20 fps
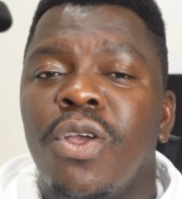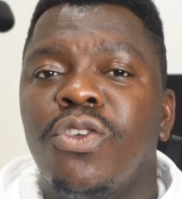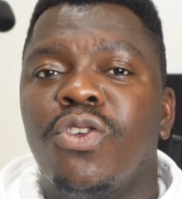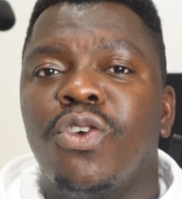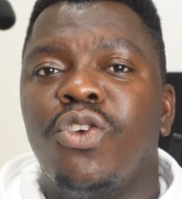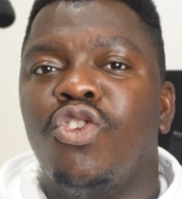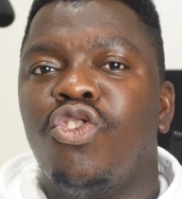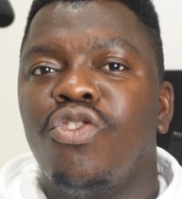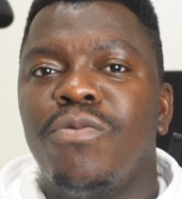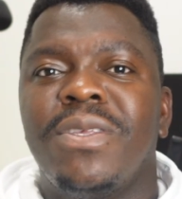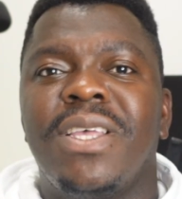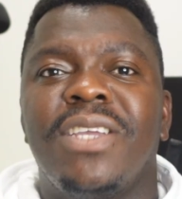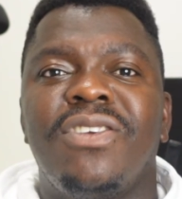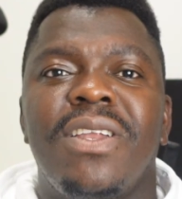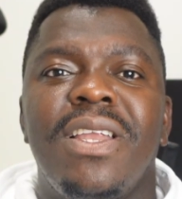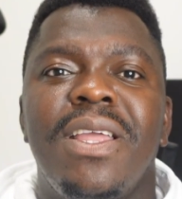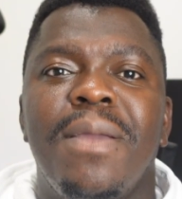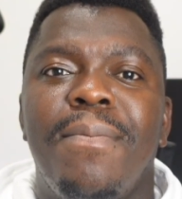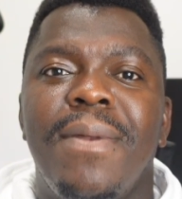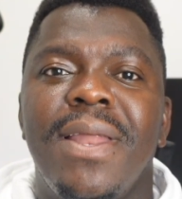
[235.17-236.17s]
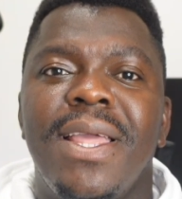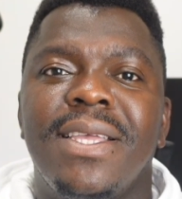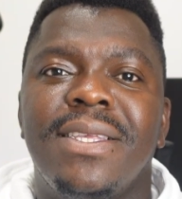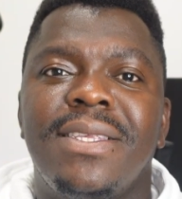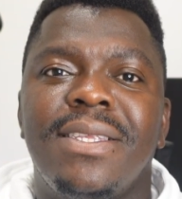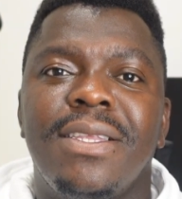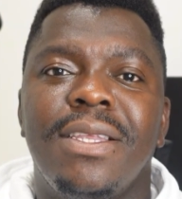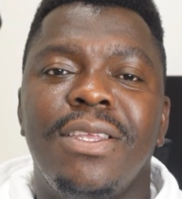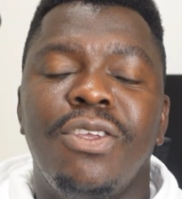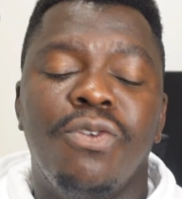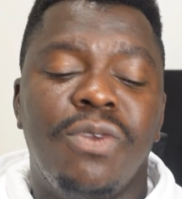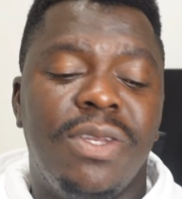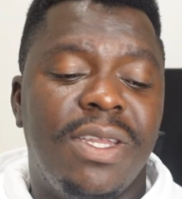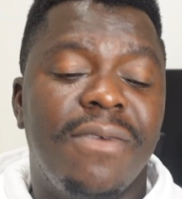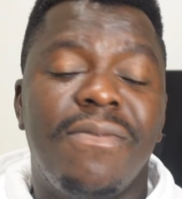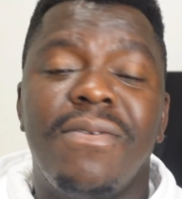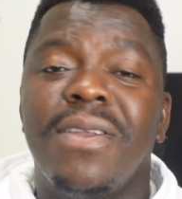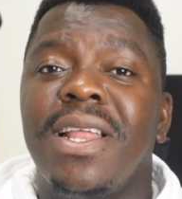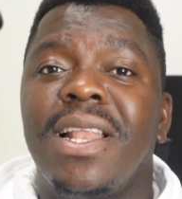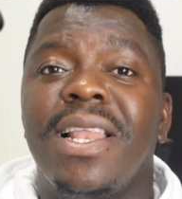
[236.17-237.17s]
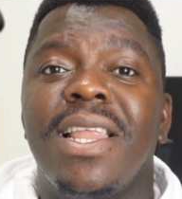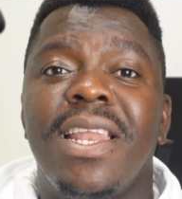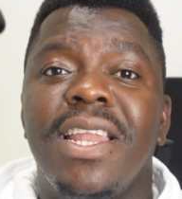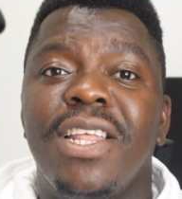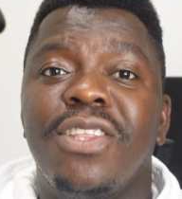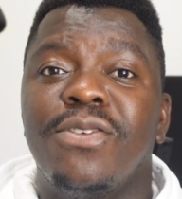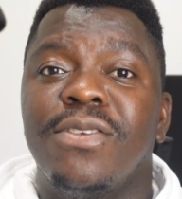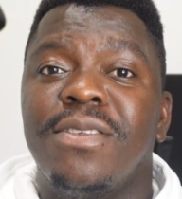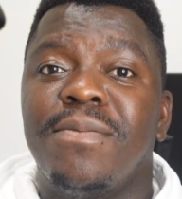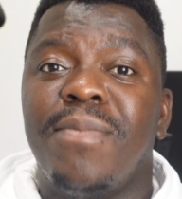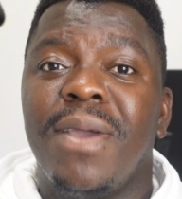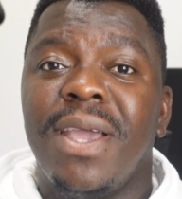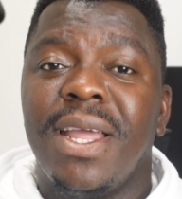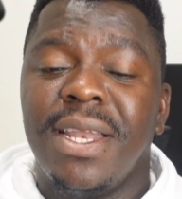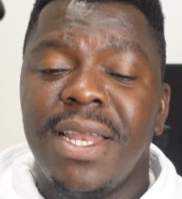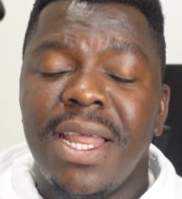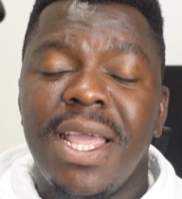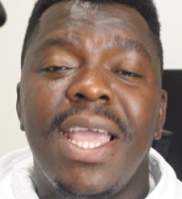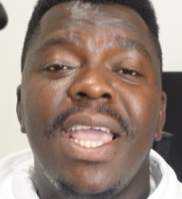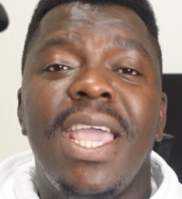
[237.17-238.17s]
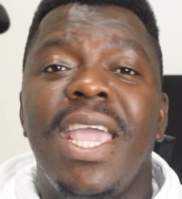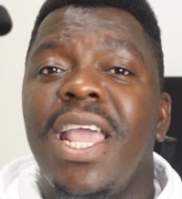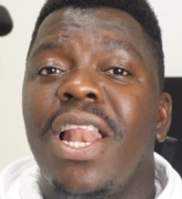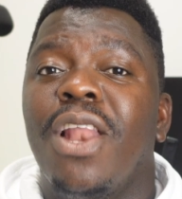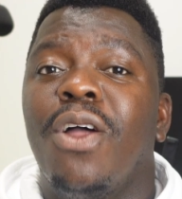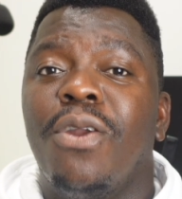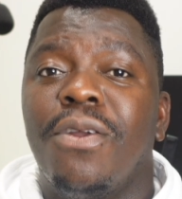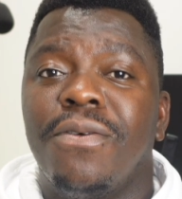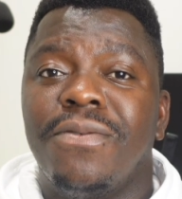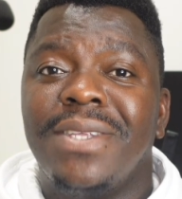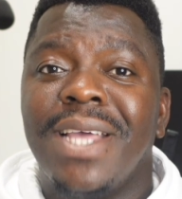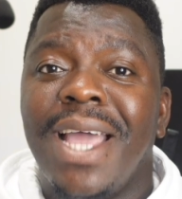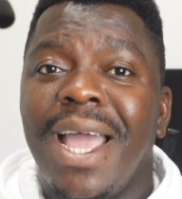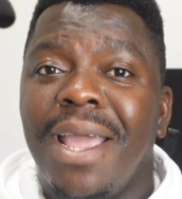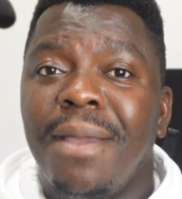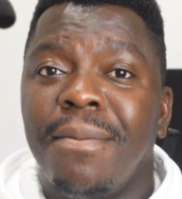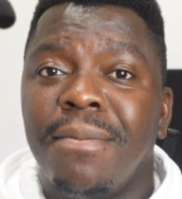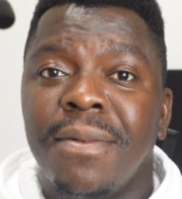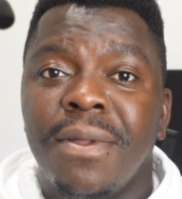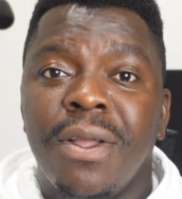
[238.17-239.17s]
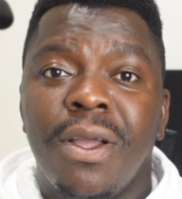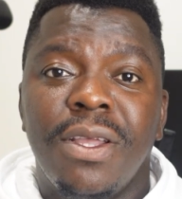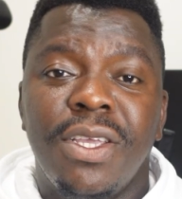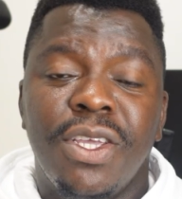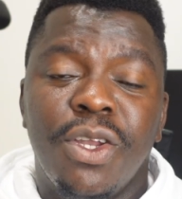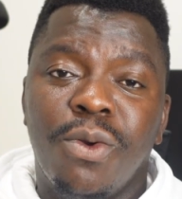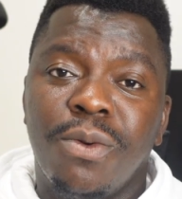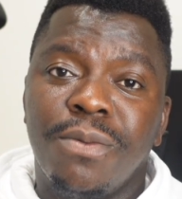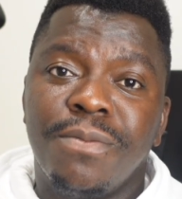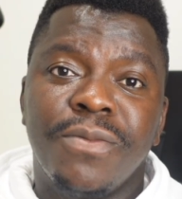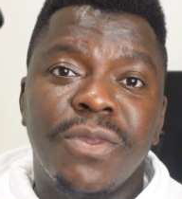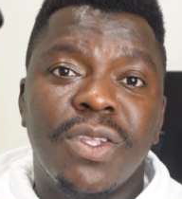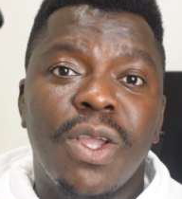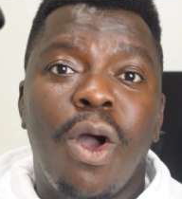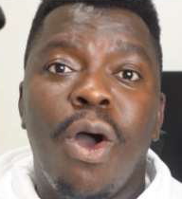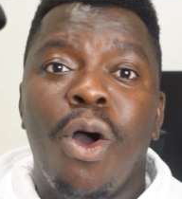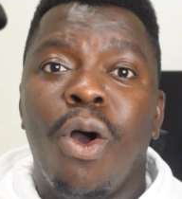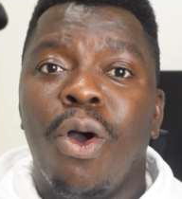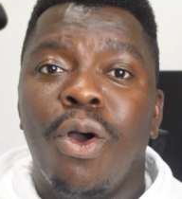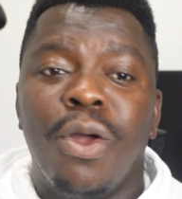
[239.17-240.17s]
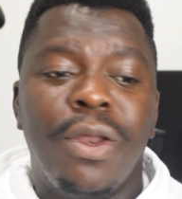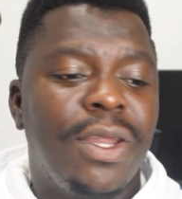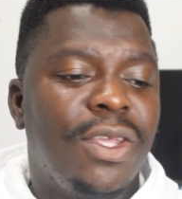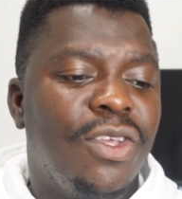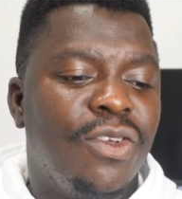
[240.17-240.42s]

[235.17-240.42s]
So YouTube is actually a place you definitely need to spend a lot of time, you know, on.